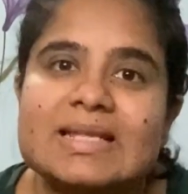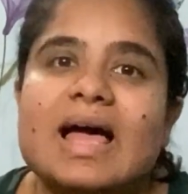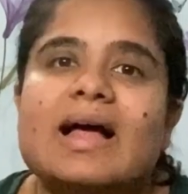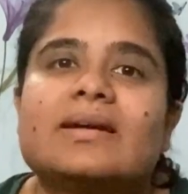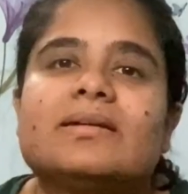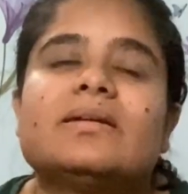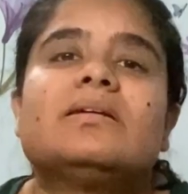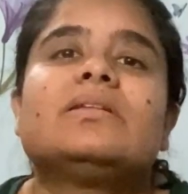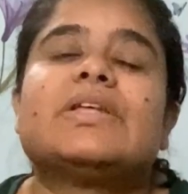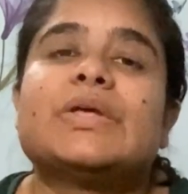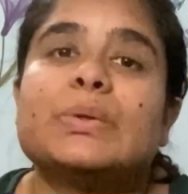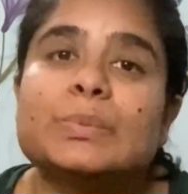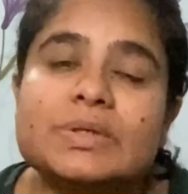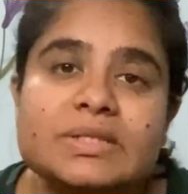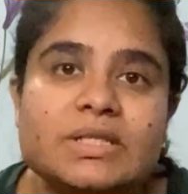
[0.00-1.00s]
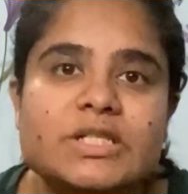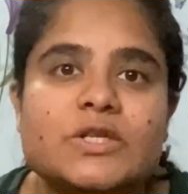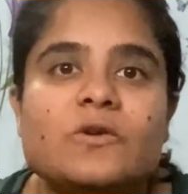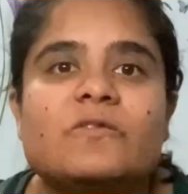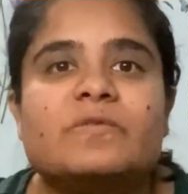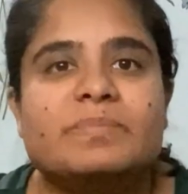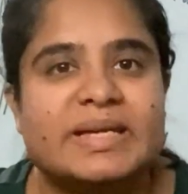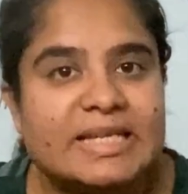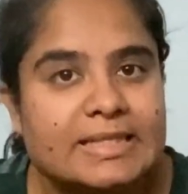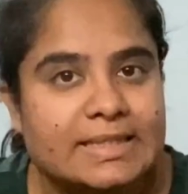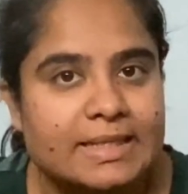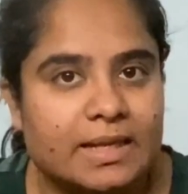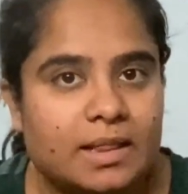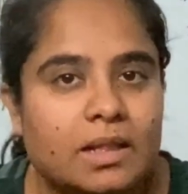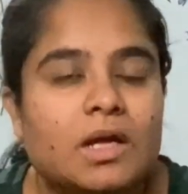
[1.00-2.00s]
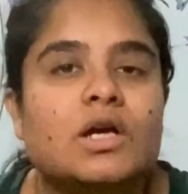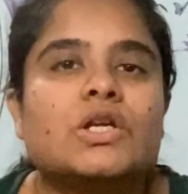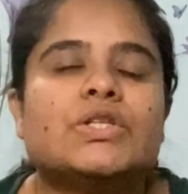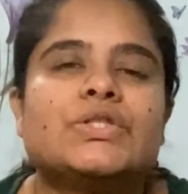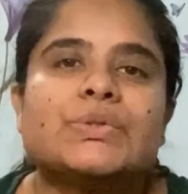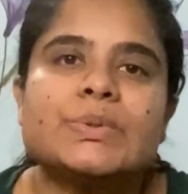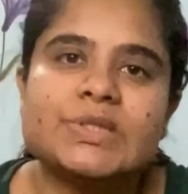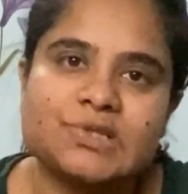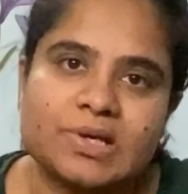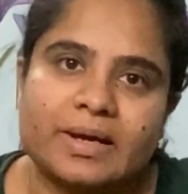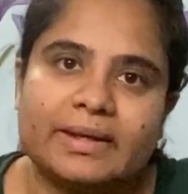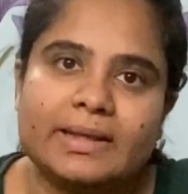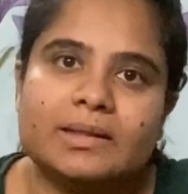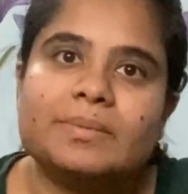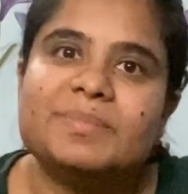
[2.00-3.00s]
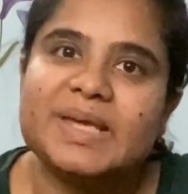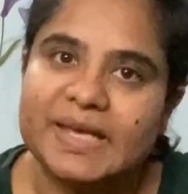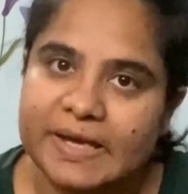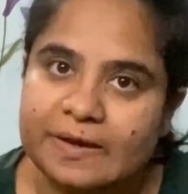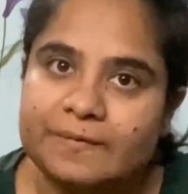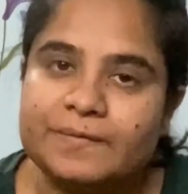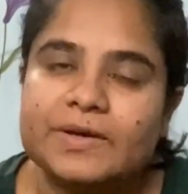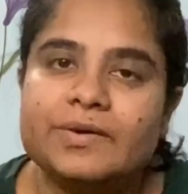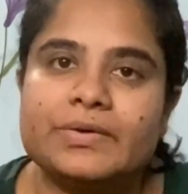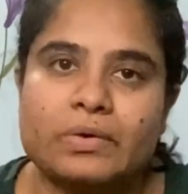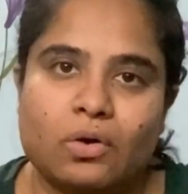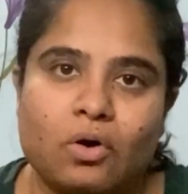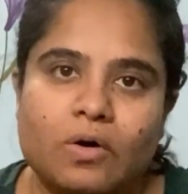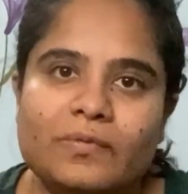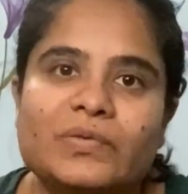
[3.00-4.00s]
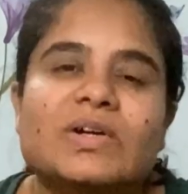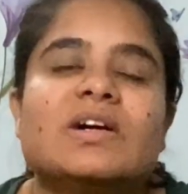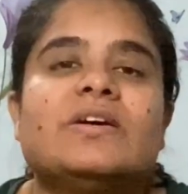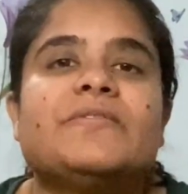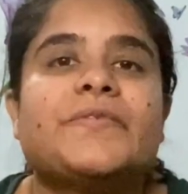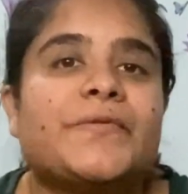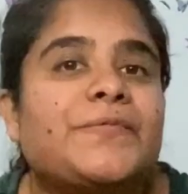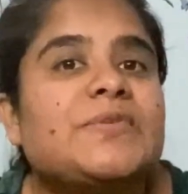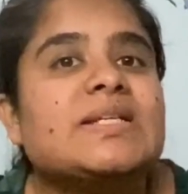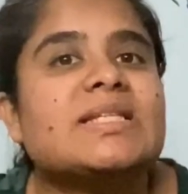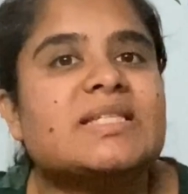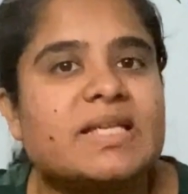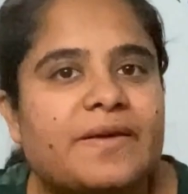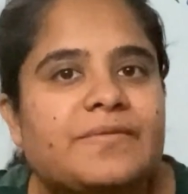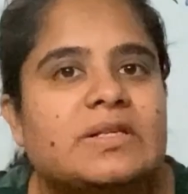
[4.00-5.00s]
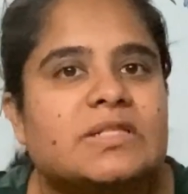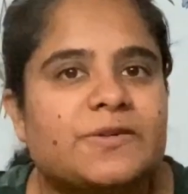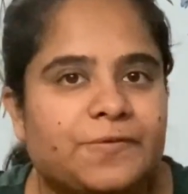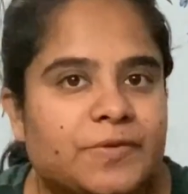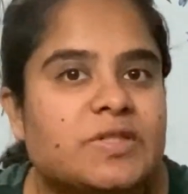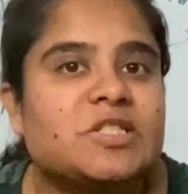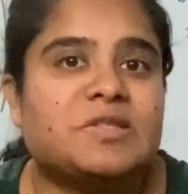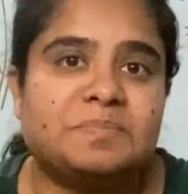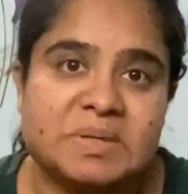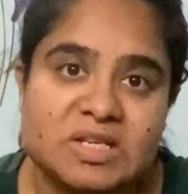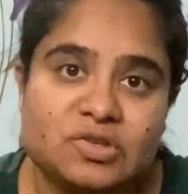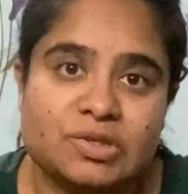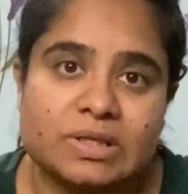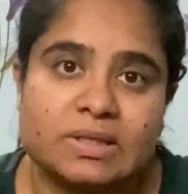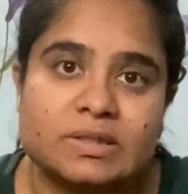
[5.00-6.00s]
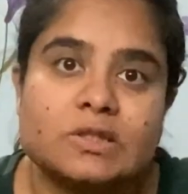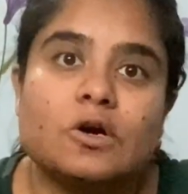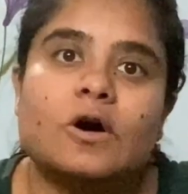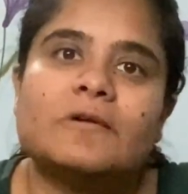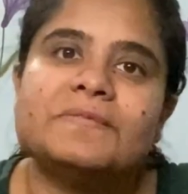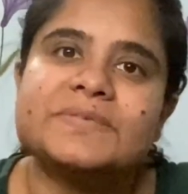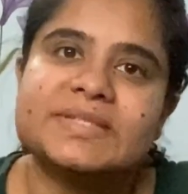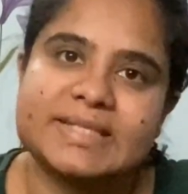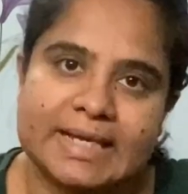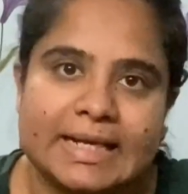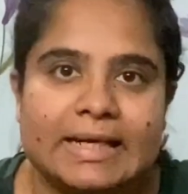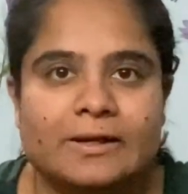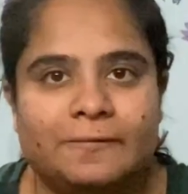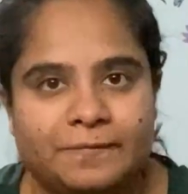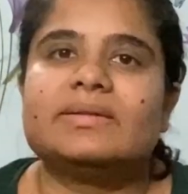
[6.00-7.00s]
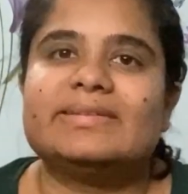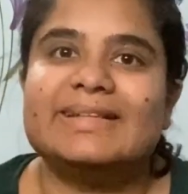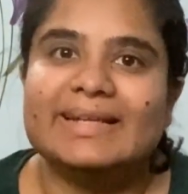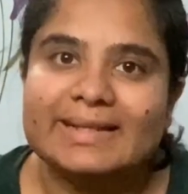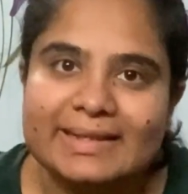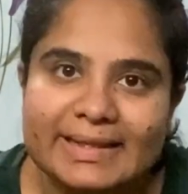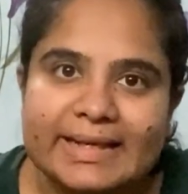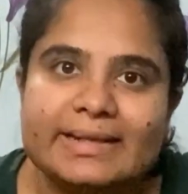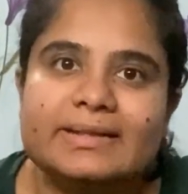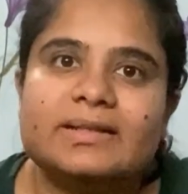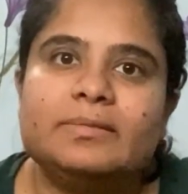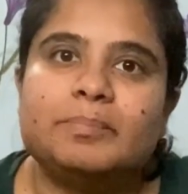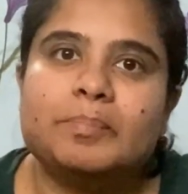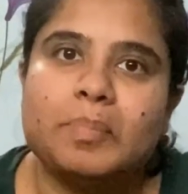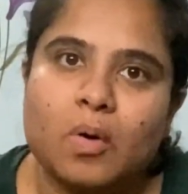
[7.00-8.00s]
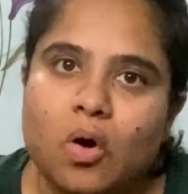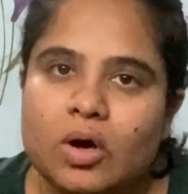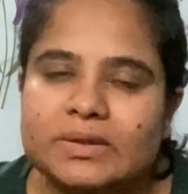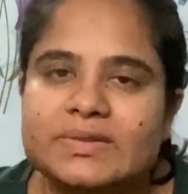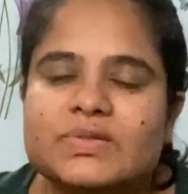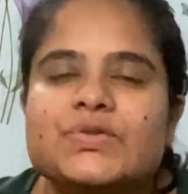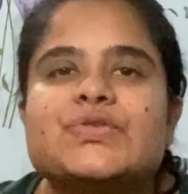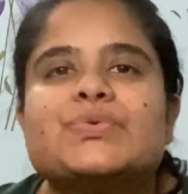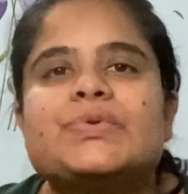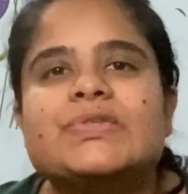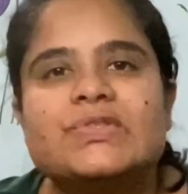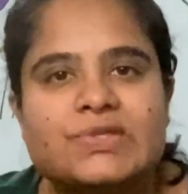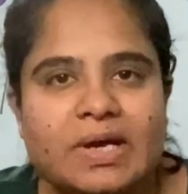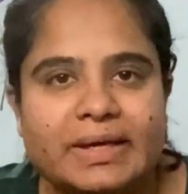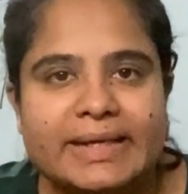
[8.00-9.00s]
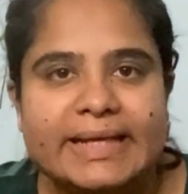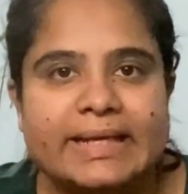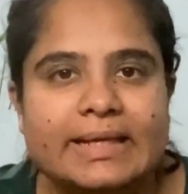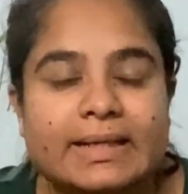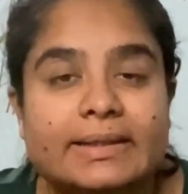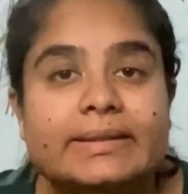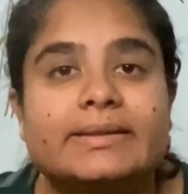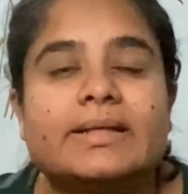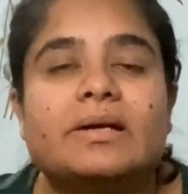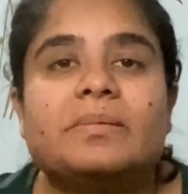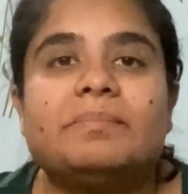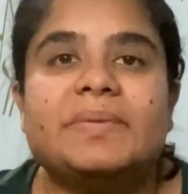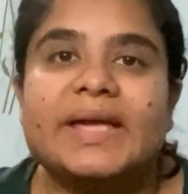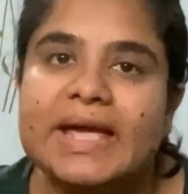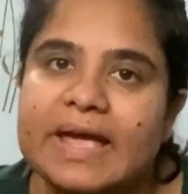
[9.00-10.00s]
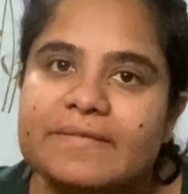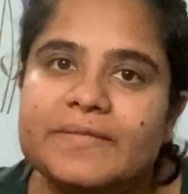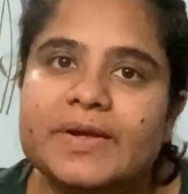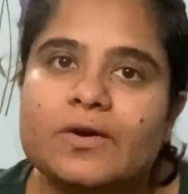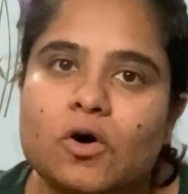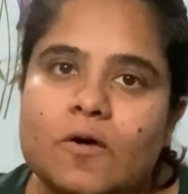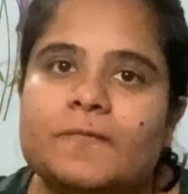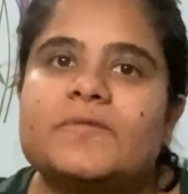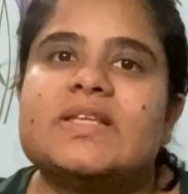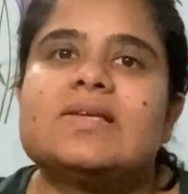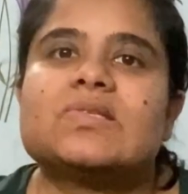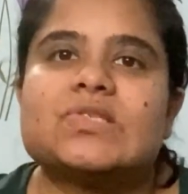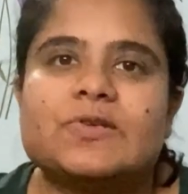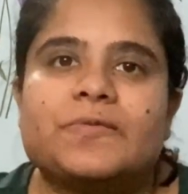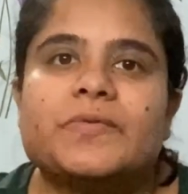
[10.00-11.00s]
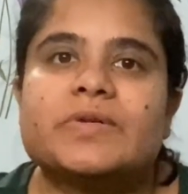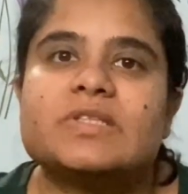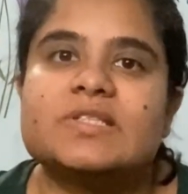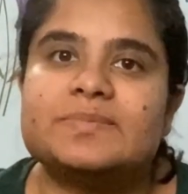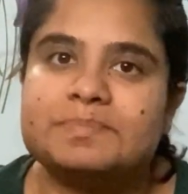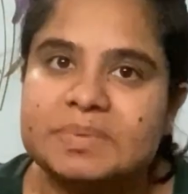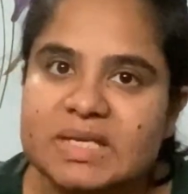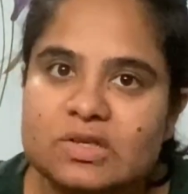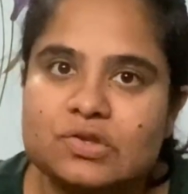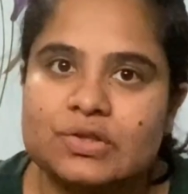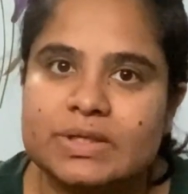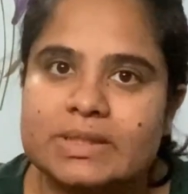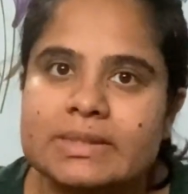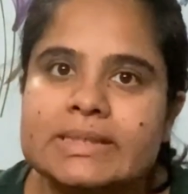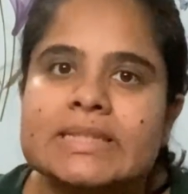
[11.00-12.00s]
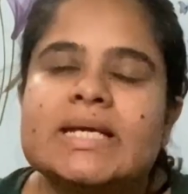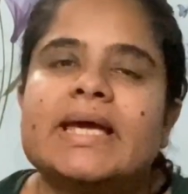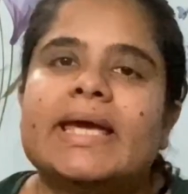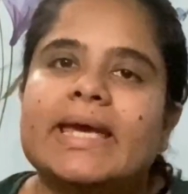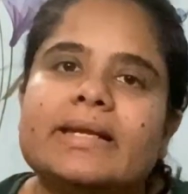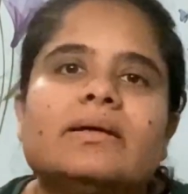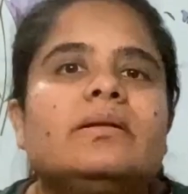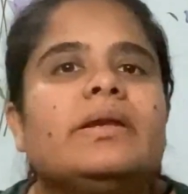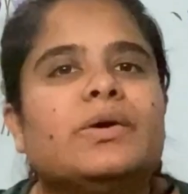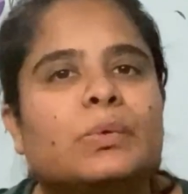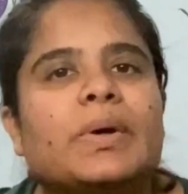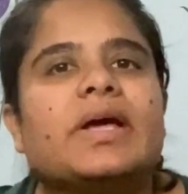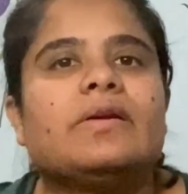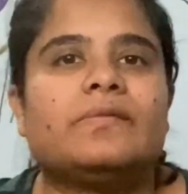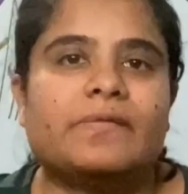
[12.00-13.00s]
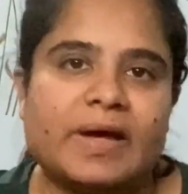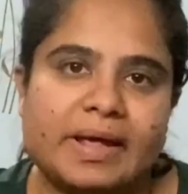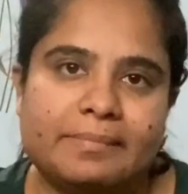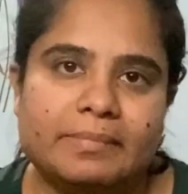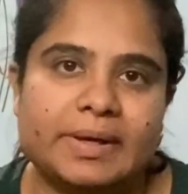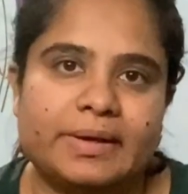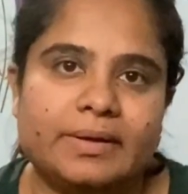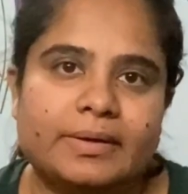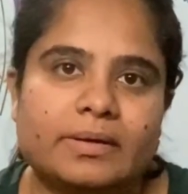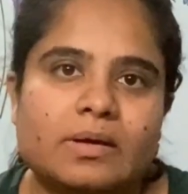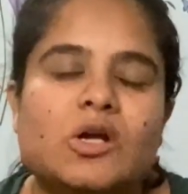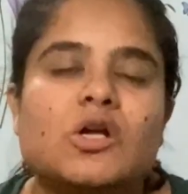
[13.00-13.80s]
at the University of Basel to study the behavior of 57 different species of cichlid. They created ponds to study the behavior of these different species in a new environment.